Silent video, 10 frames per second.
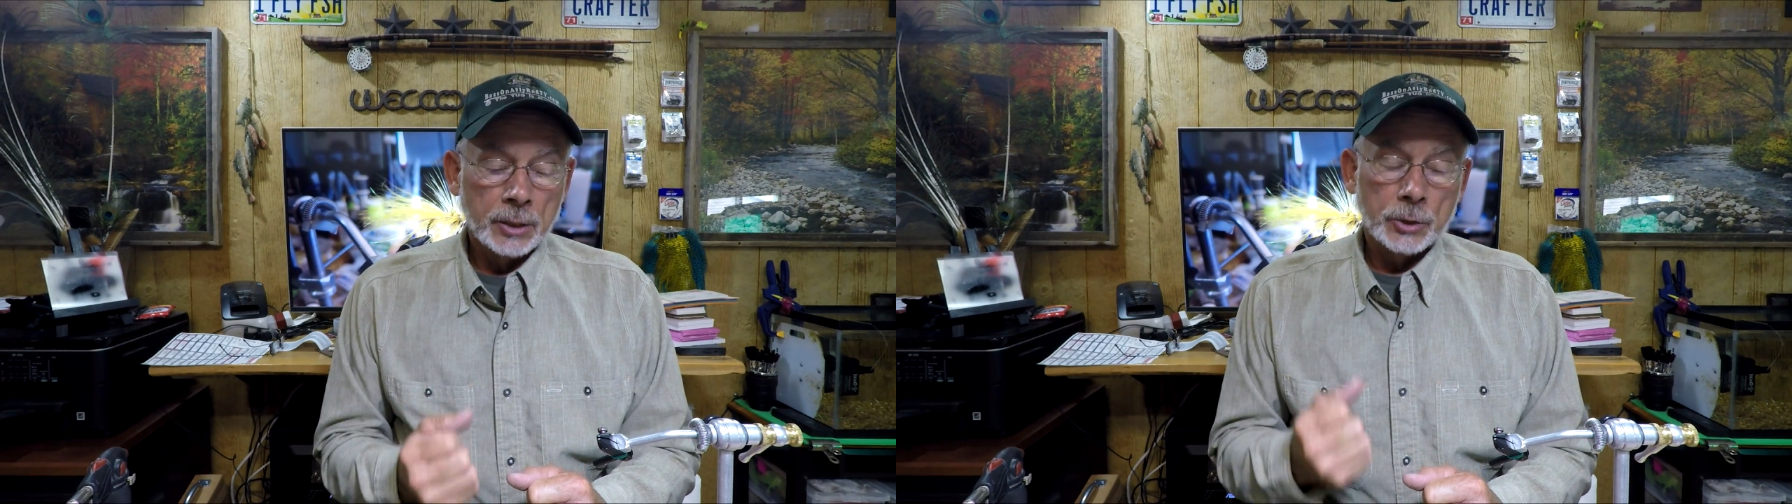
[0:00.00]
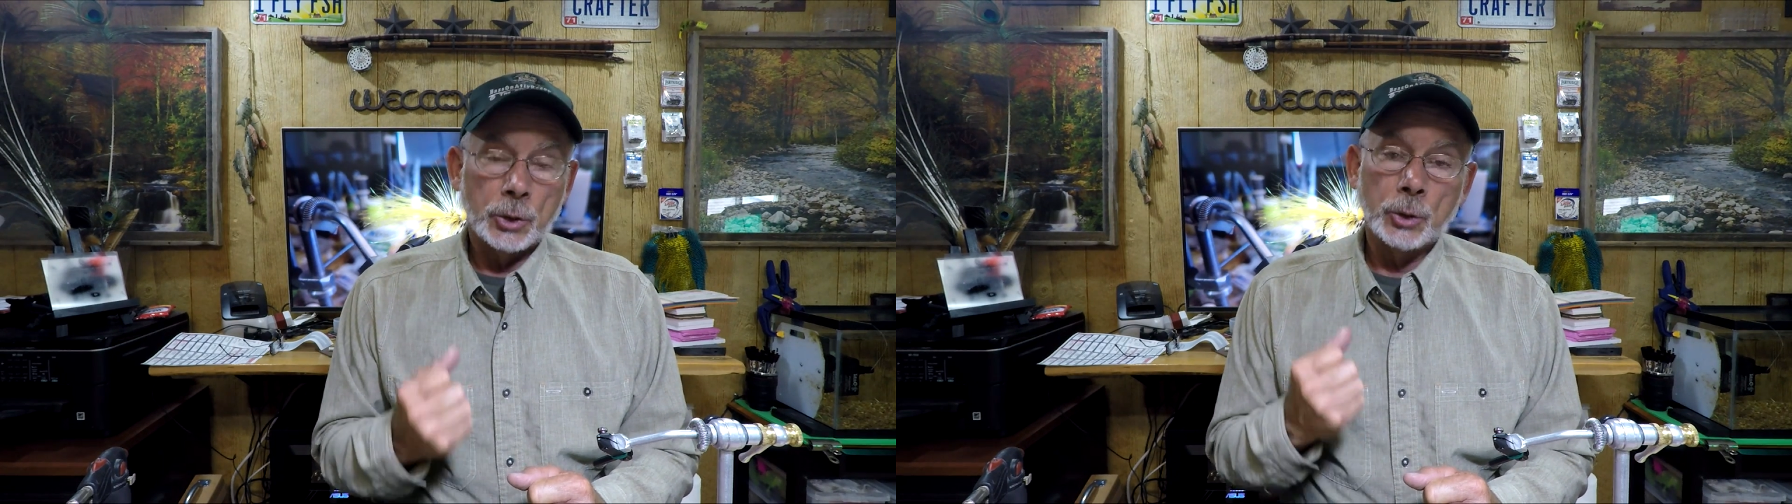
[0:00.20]

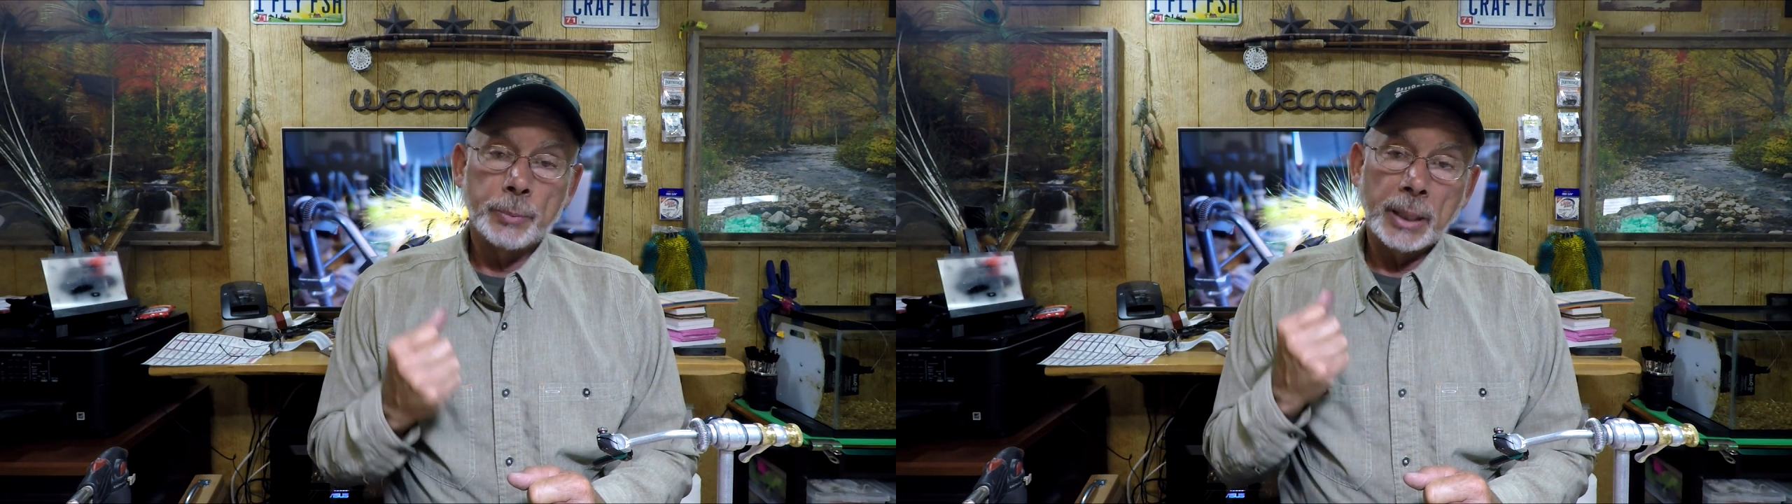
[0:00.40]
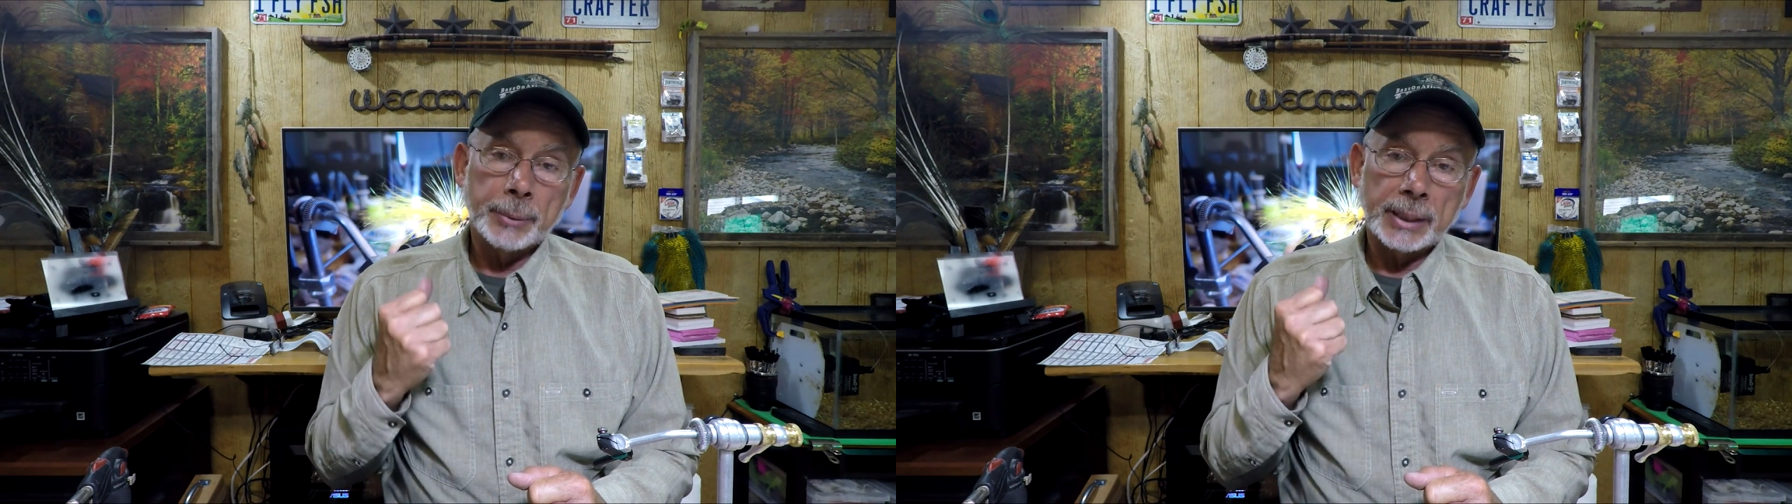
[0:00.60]
to
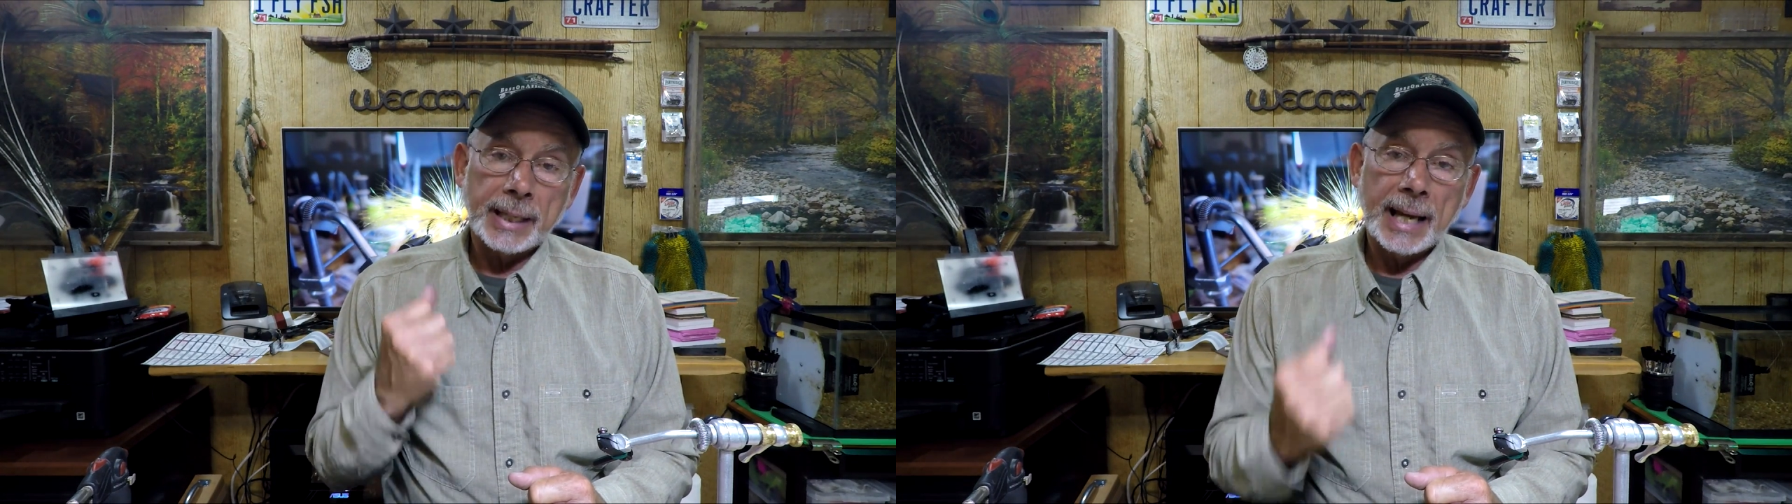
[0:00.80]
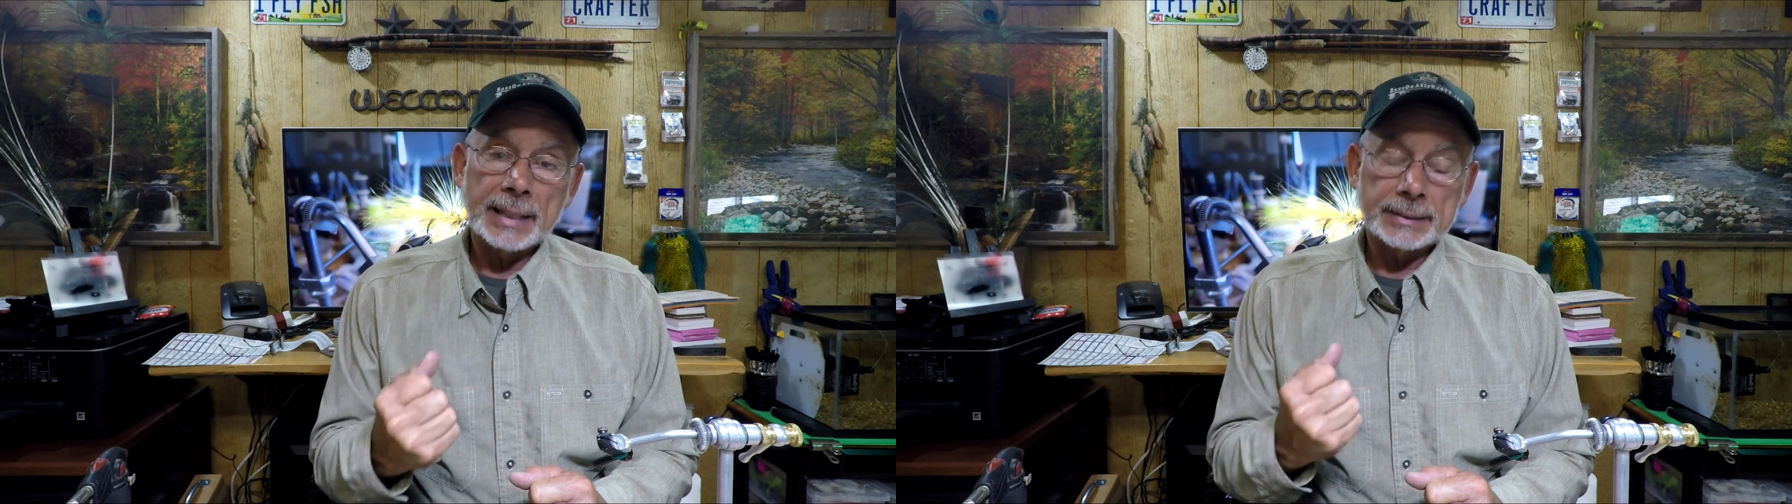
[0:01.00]
be able to
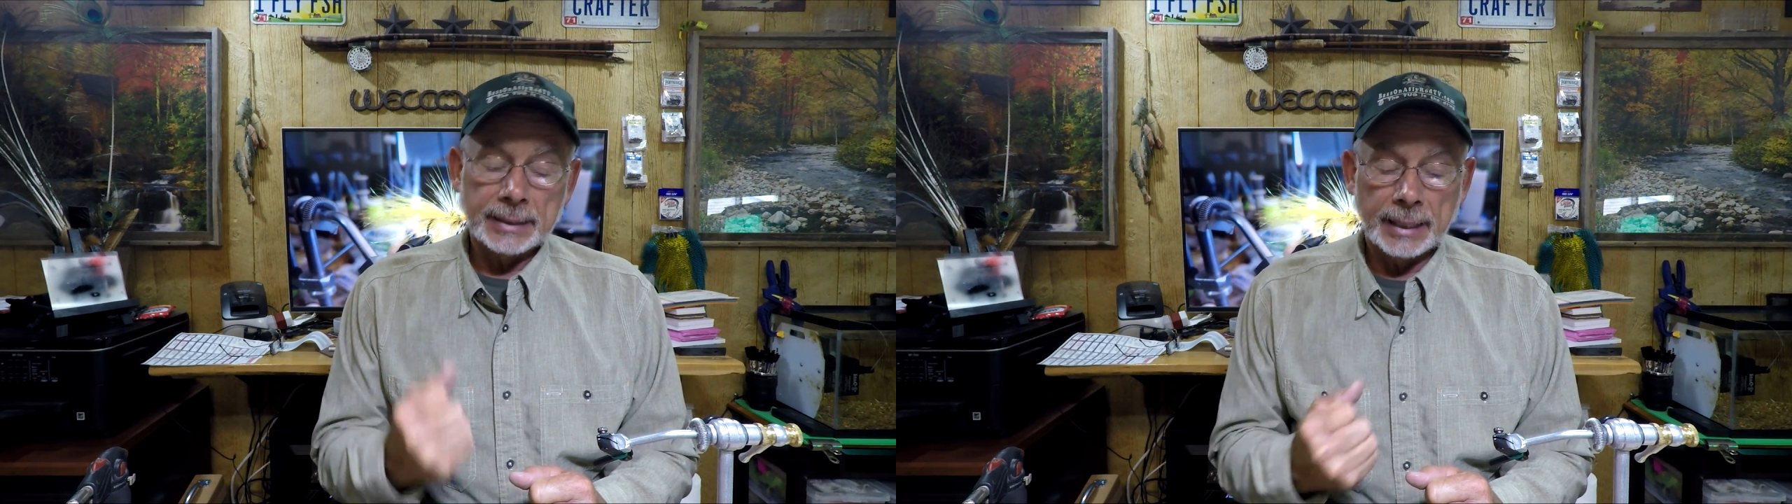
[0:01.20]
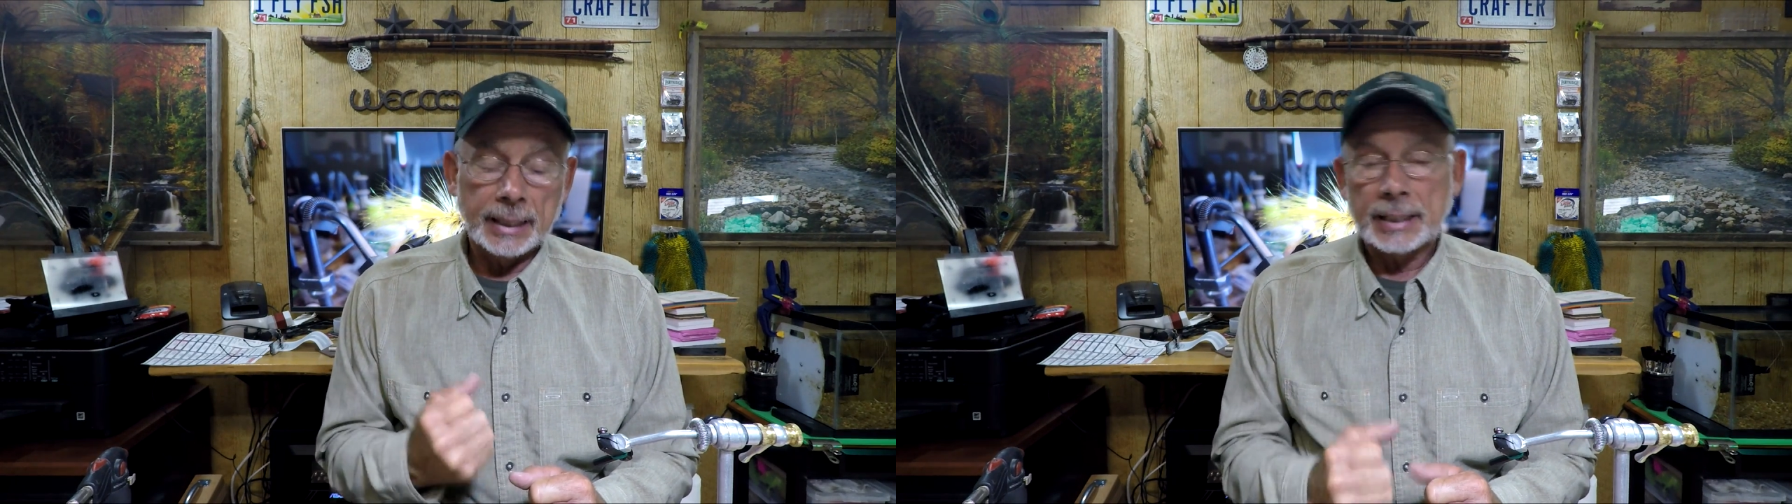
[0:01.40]
cast at any